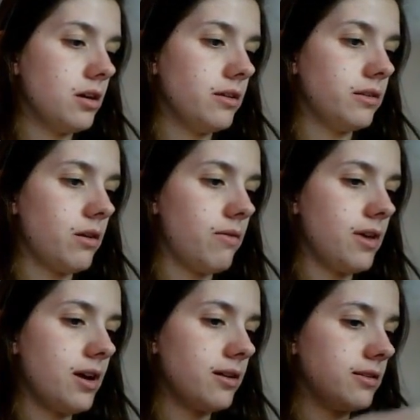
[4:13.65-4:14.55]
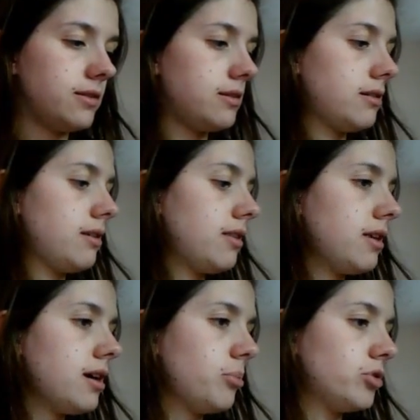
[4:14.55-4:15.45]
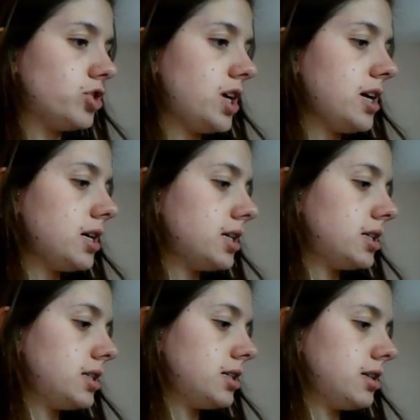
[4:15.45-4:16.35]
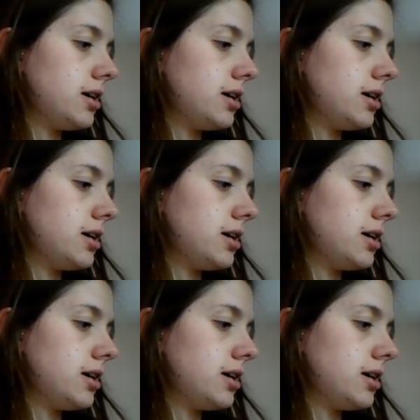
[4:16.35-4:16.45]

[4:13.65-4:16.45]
So that's that project.